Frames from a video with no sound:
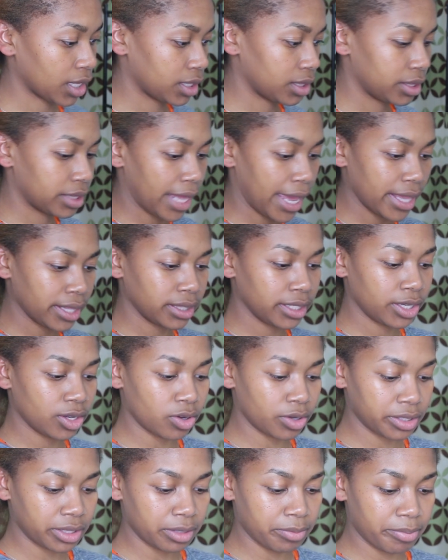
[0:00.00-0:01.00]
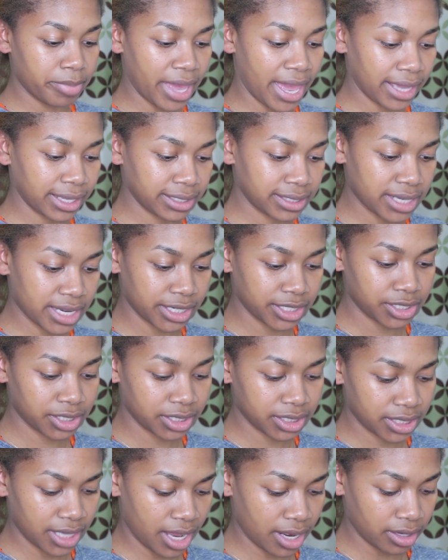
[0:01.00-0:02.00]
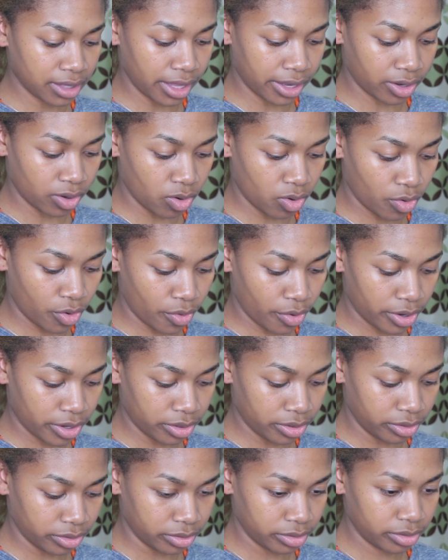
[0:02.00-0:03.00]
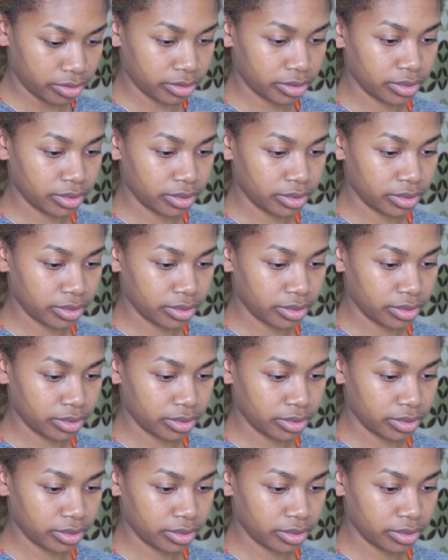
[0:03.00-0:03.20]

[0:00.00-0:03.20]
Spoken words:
lightly on the back section. It's kind of like an oil,